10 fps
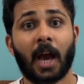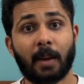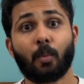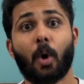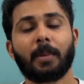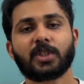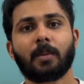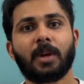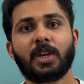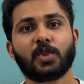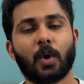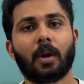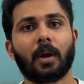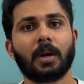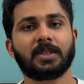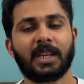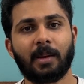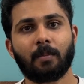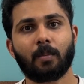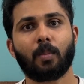And Mohammad Shami is your
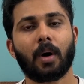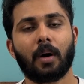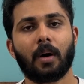seam